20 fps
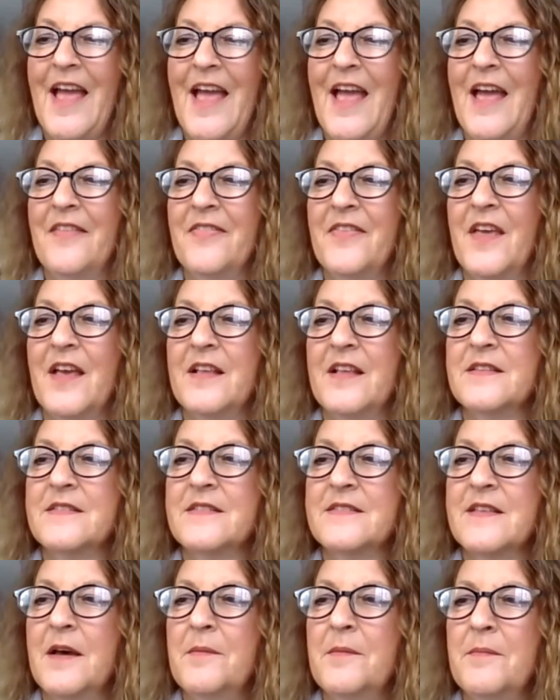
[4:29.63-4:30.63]
And then
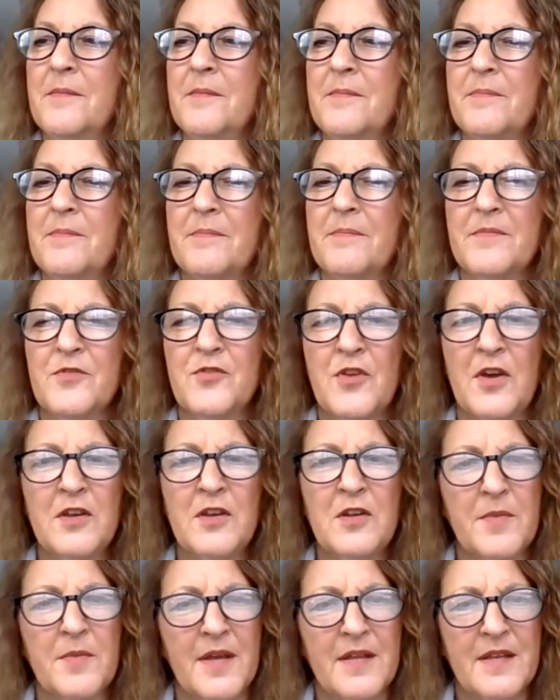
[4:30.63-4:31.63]
some
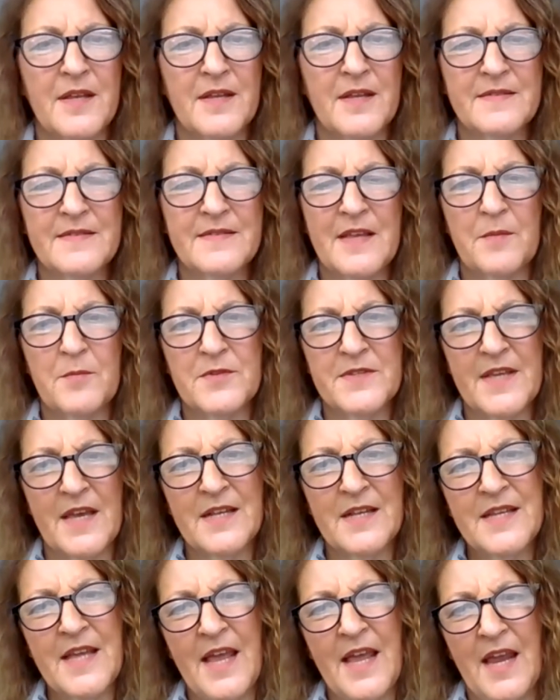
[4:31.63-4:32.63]
gentleman, his name was
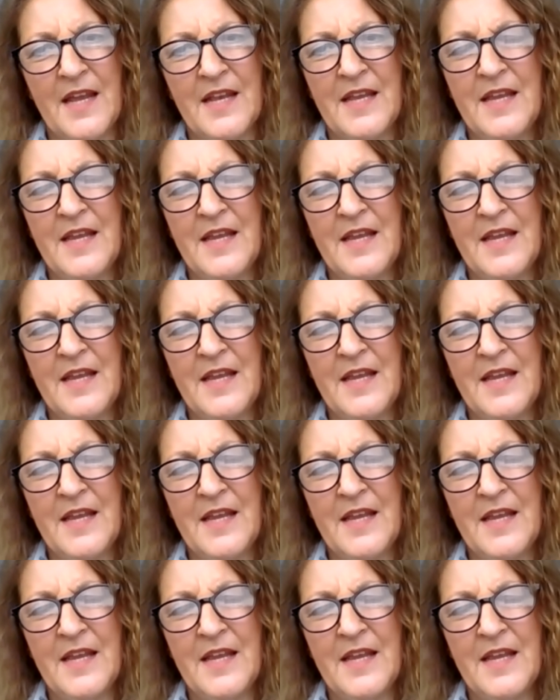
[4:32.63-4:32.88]
Ed Kane,